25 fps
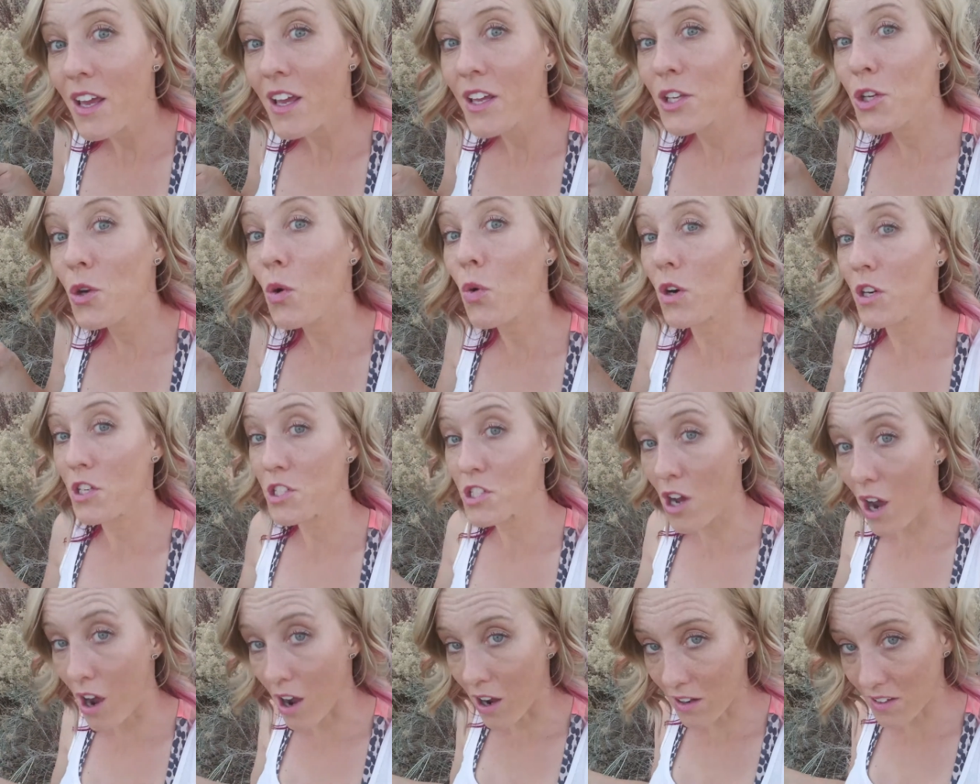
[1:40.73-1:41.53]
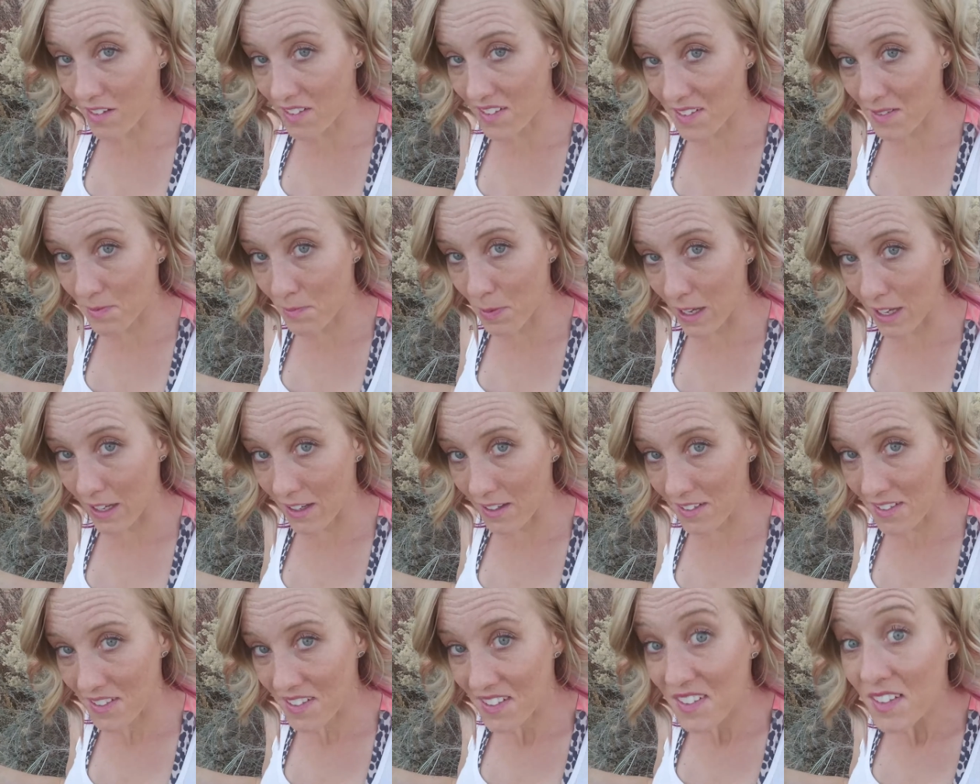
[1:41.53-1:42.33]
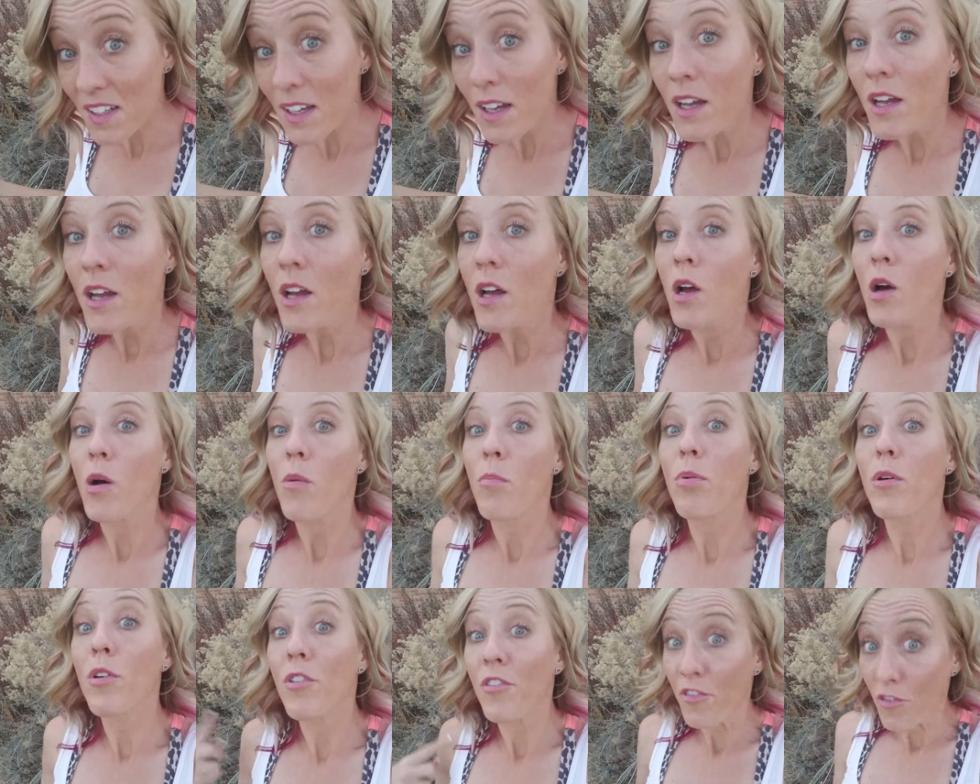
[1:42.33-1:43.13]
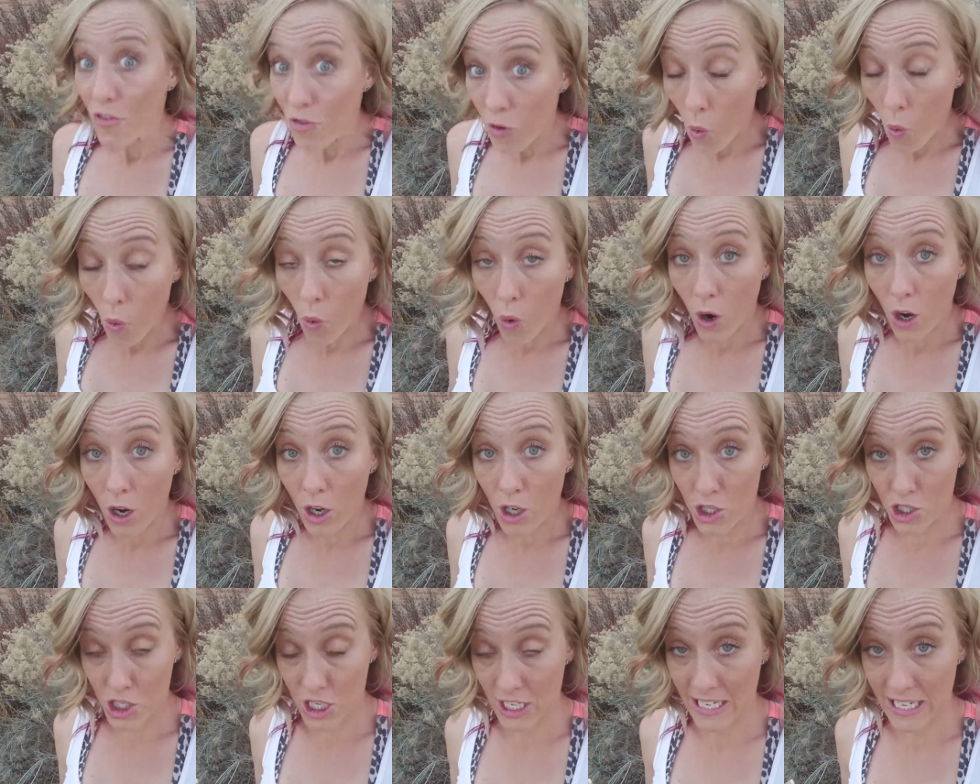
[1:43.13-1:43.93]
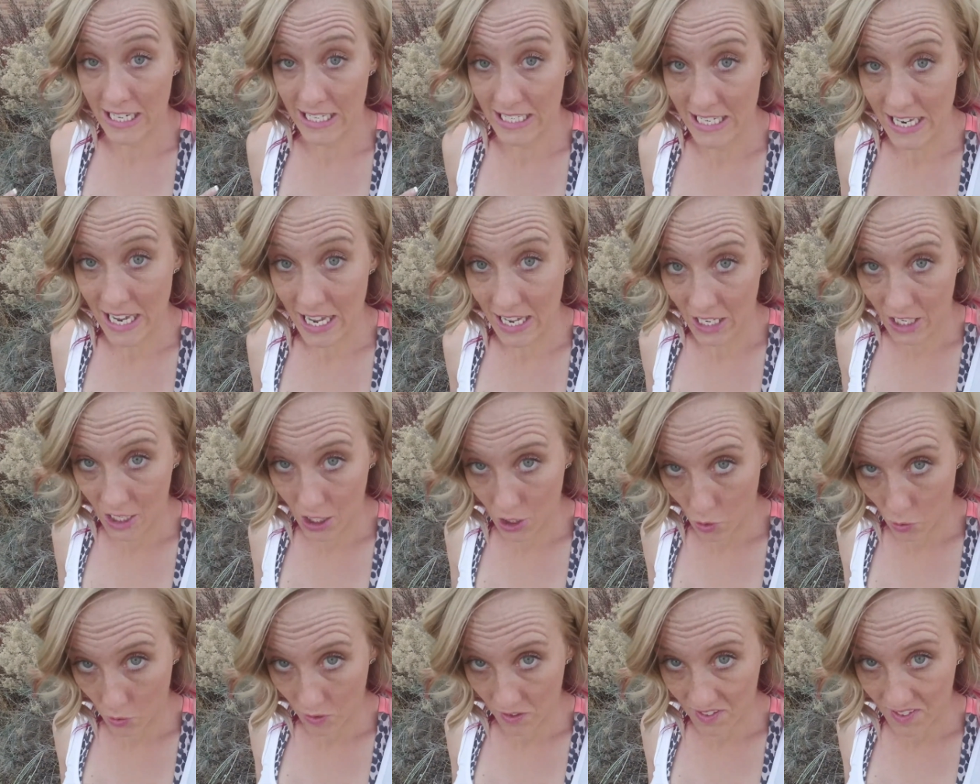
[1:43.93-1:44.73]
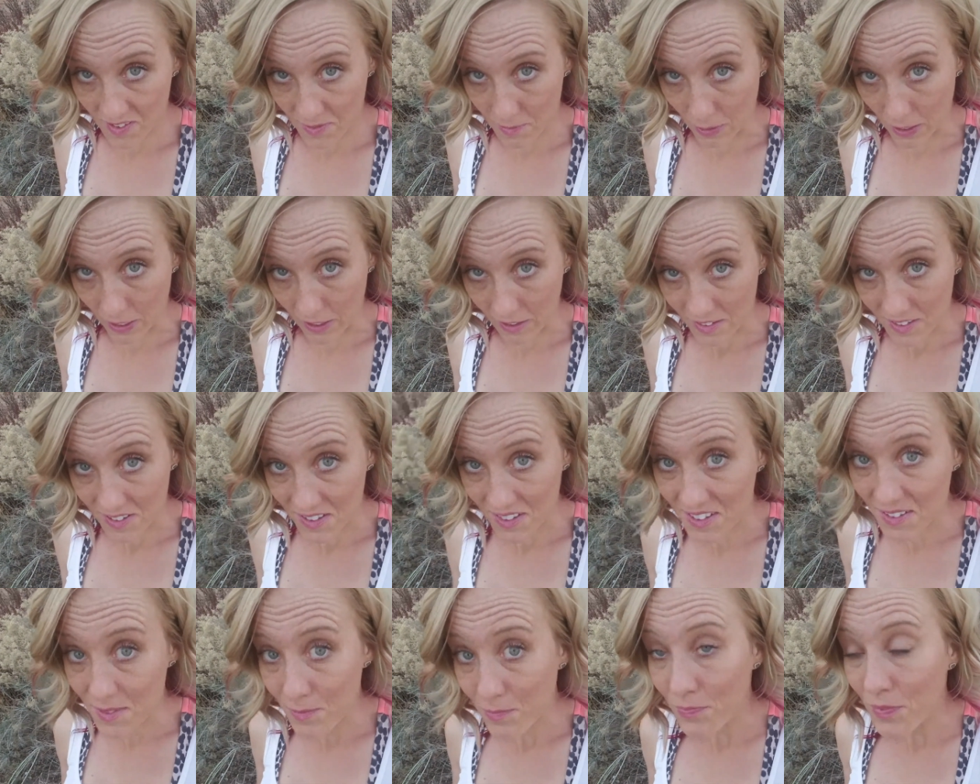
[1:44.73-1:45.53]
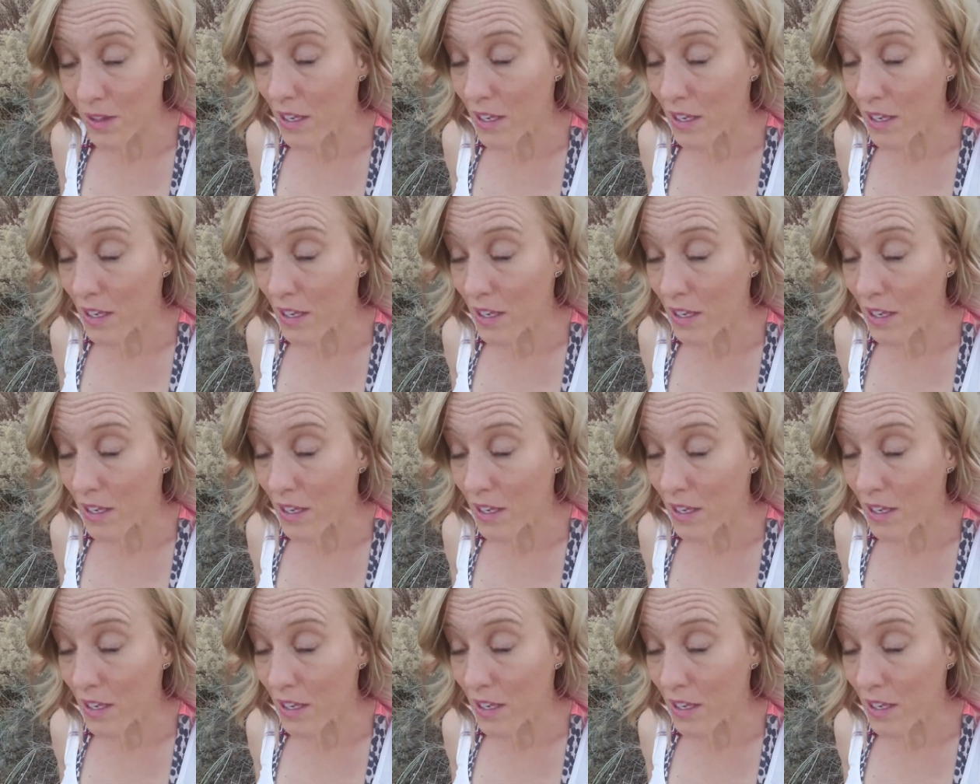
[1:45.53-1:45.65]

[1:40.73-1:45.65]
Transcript: your dog's space before she can take your space.